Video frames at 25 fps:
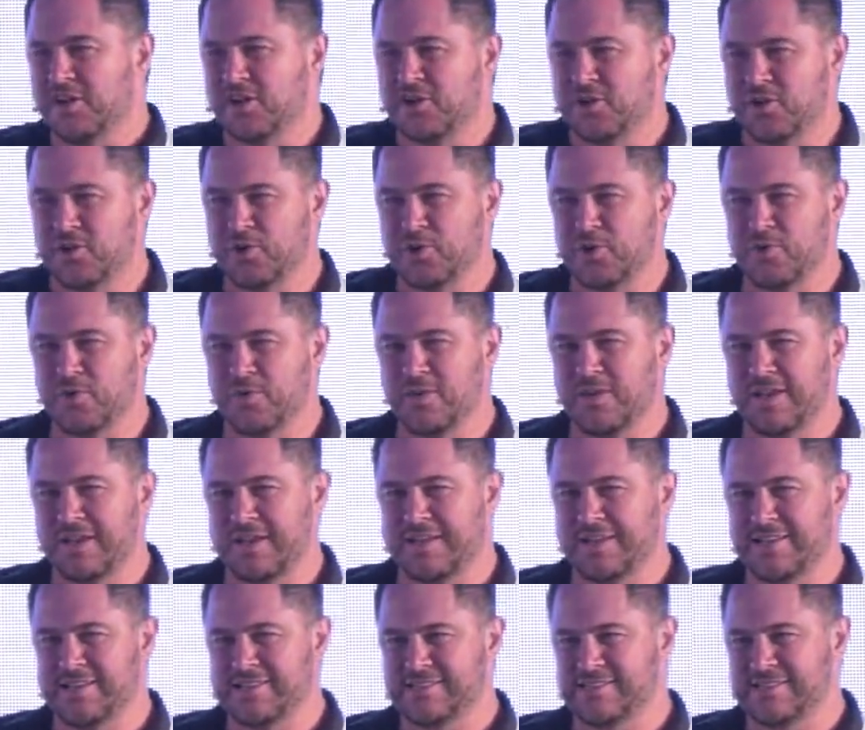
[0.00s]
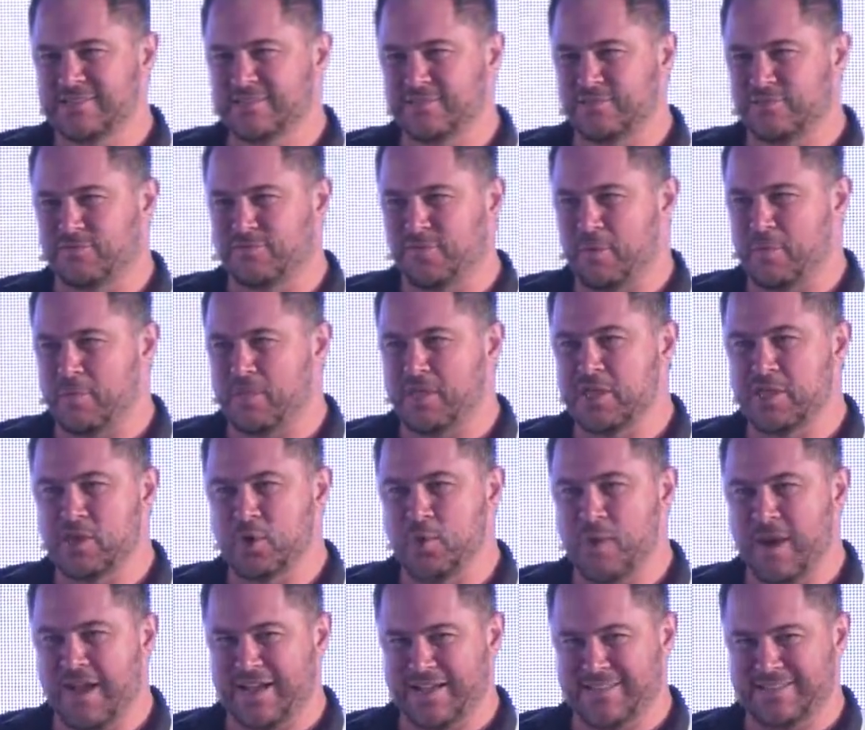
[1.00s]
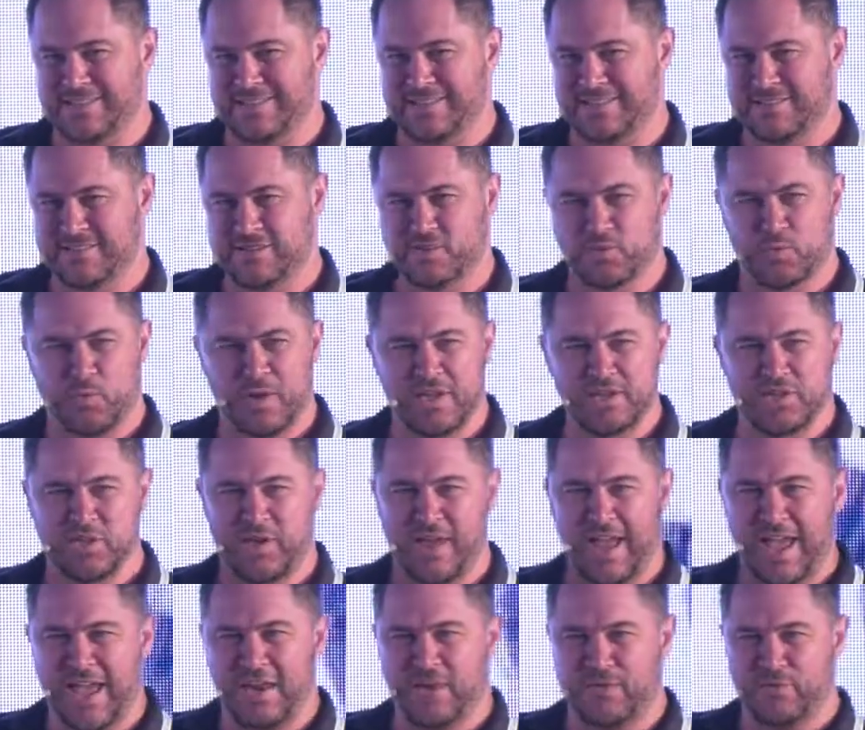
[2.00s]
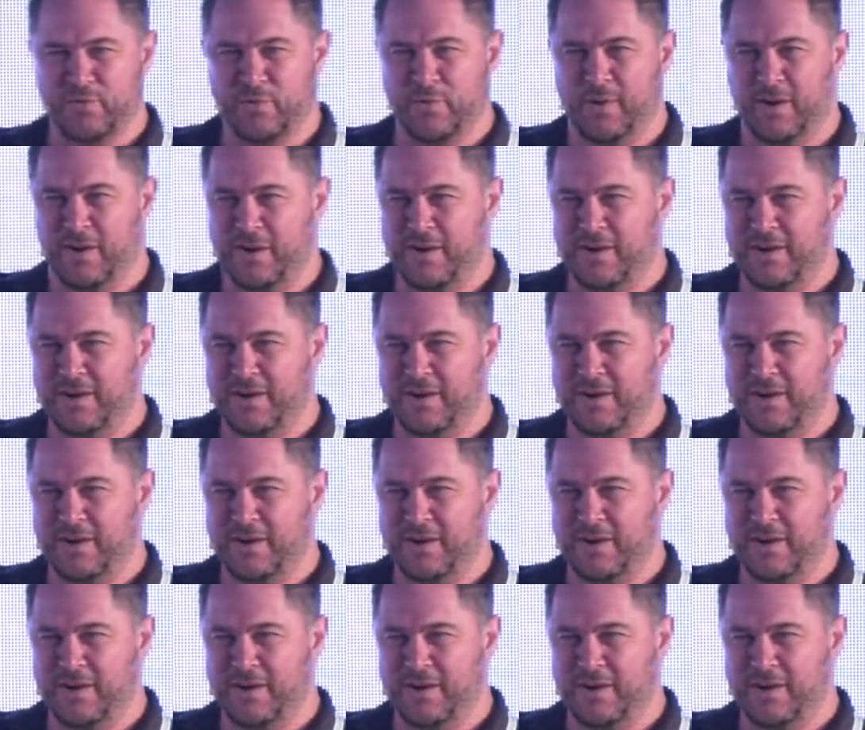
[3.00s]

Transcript: Who is from the US? Just raise your hand if you are.